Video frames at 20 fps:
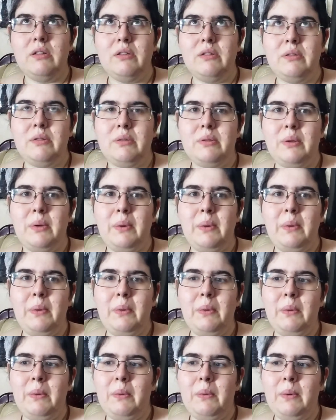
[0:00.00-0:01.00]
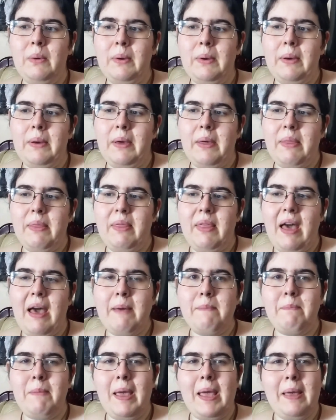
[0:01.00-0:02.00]
So
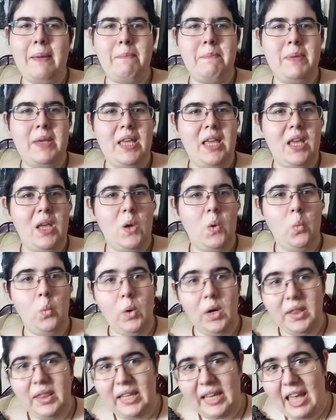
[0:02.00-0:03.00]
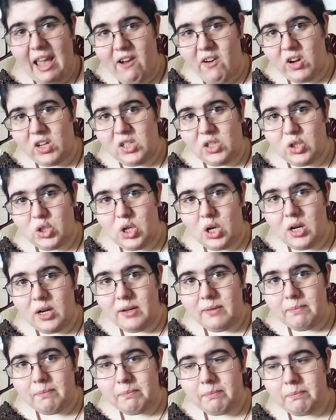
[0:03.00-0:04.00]
that may be what the characters are,